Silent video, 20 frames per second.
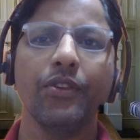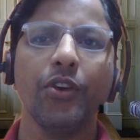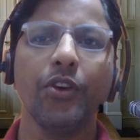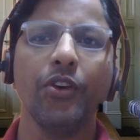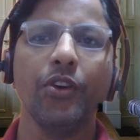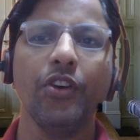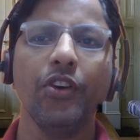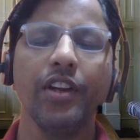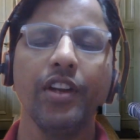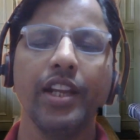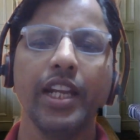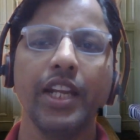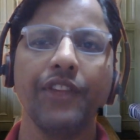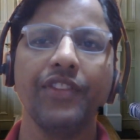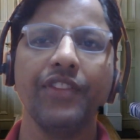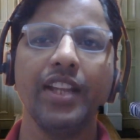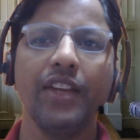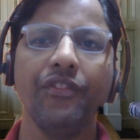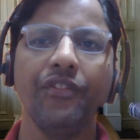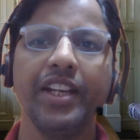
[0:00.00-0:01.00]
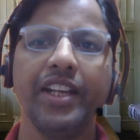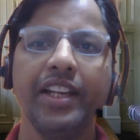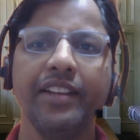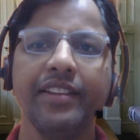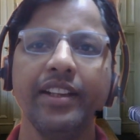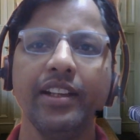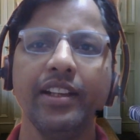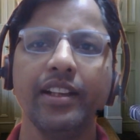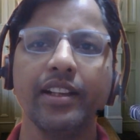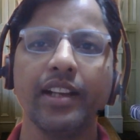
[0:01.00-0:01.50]
So if the
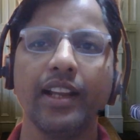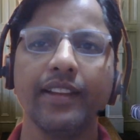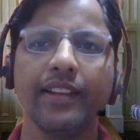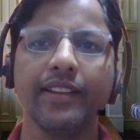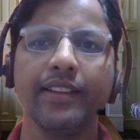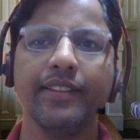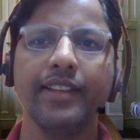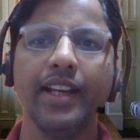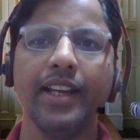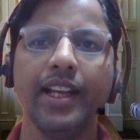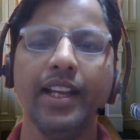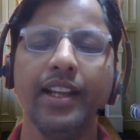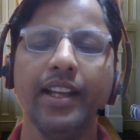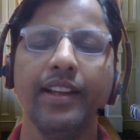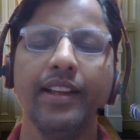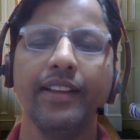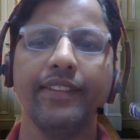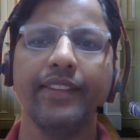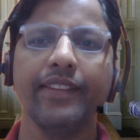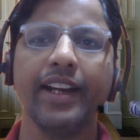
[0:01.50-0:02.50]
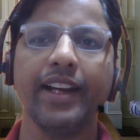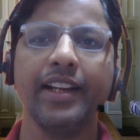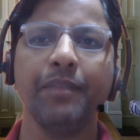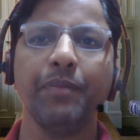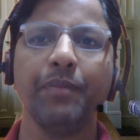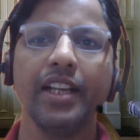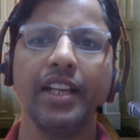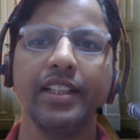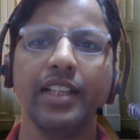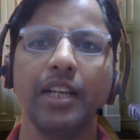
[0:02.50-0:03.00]
physician crosses the
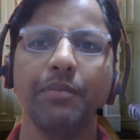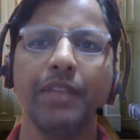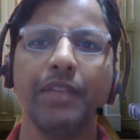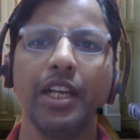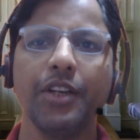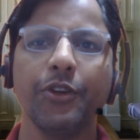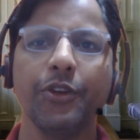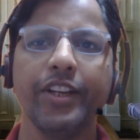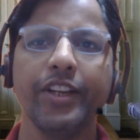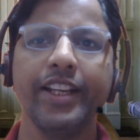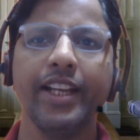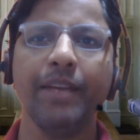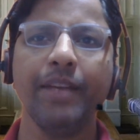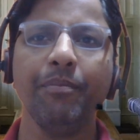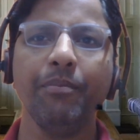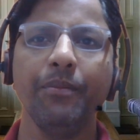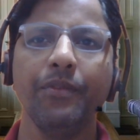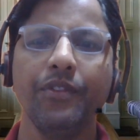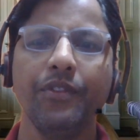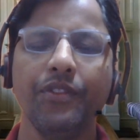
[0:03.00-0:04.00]
second part of the duodenum,